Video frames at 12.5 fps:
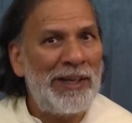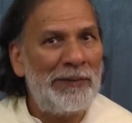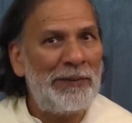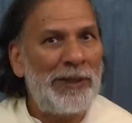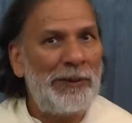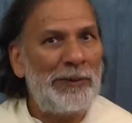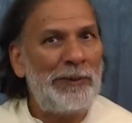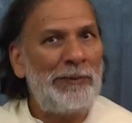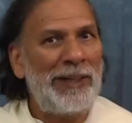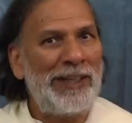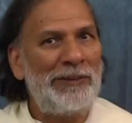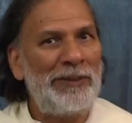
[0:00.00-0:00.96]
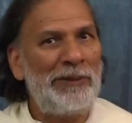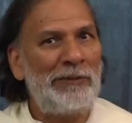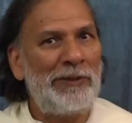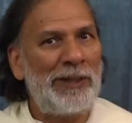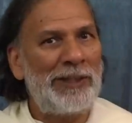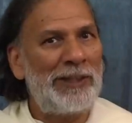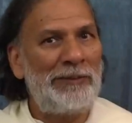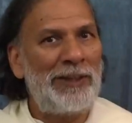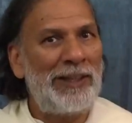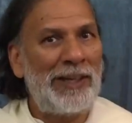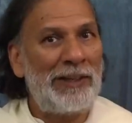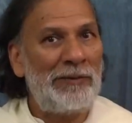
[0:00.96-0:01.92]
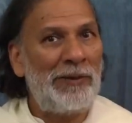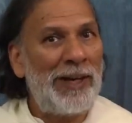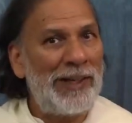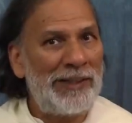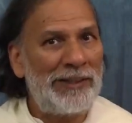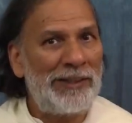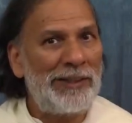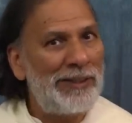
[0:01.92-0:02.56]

If they don't believe in war, they will not fight.